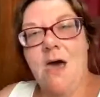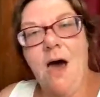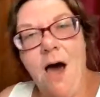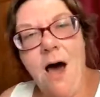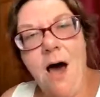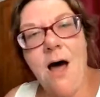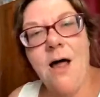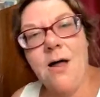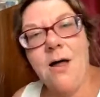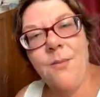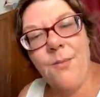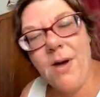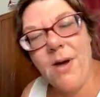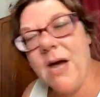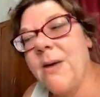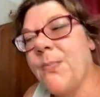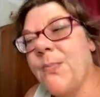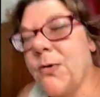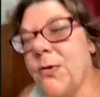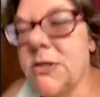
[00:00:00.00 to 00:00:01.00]
All
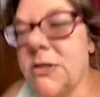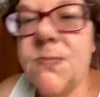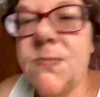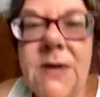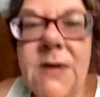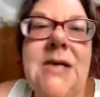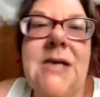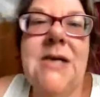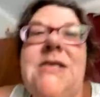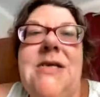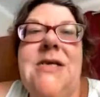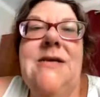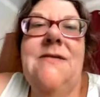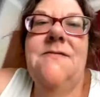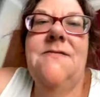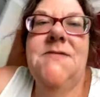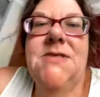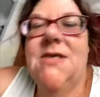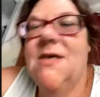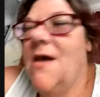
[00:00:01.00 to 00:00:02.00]
my
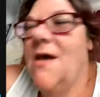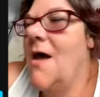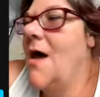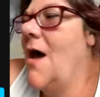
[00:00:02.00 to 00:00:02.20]
perspectives,